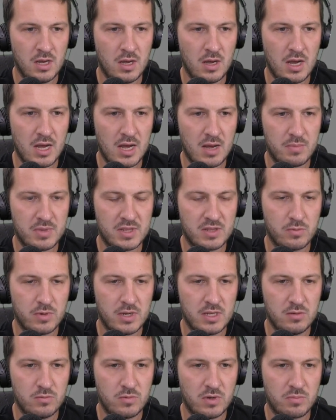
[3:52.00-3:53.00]
Uh, but the
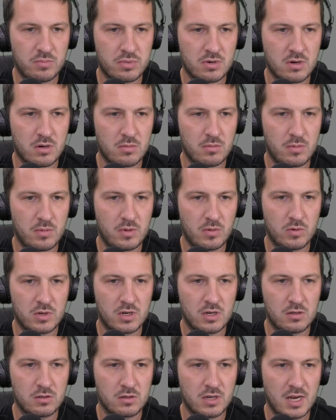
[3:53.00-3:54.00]
one that we probably want
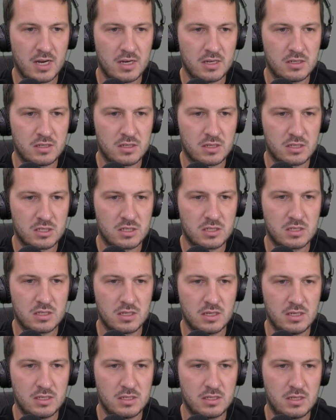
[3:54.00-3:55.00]
to look at is this
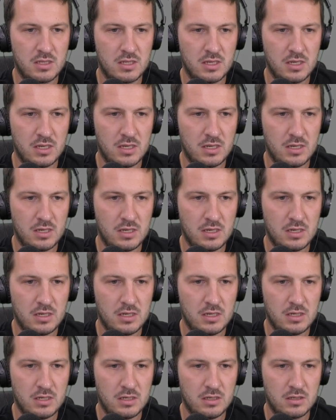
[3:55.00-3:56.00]
is
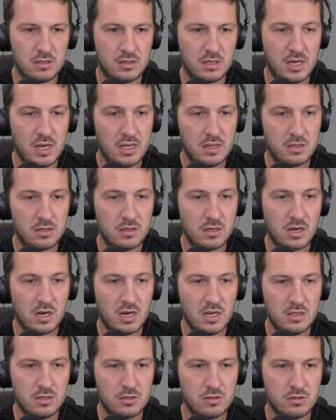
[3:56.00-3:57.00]
the either you can
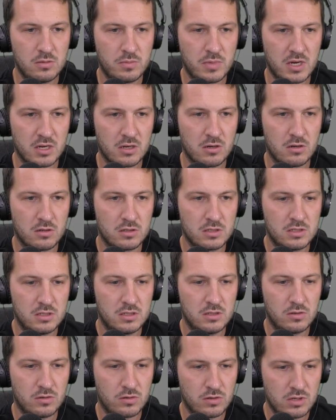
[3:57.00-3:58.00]
either do it by
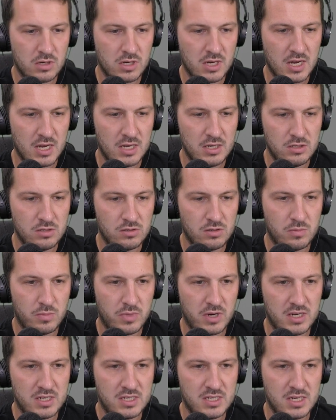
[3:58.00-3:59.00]
continent or you can do it
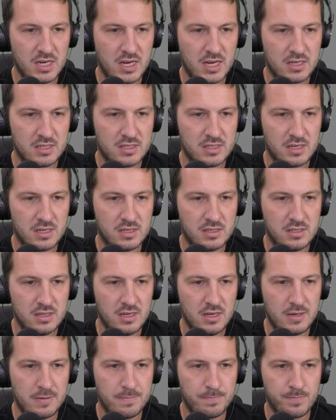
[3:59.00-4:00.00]
by
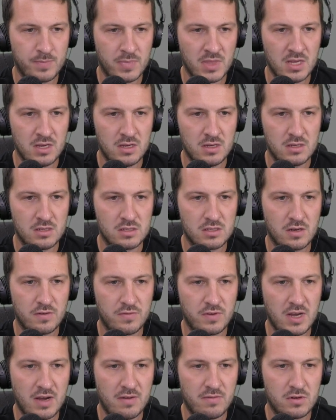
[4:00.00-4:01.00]
DXCC. So
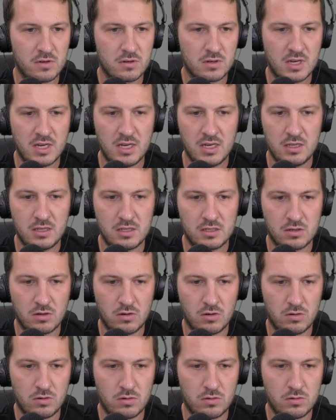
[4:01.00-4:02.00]
if you have a look here, there's
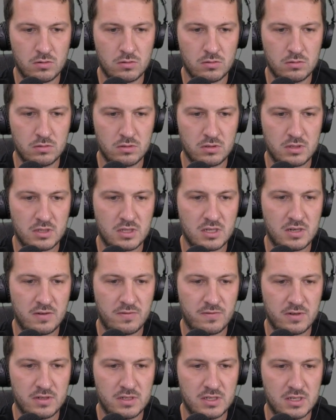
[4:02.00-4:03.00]
all the
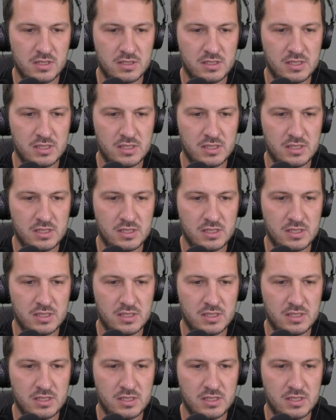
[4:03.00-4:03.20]
different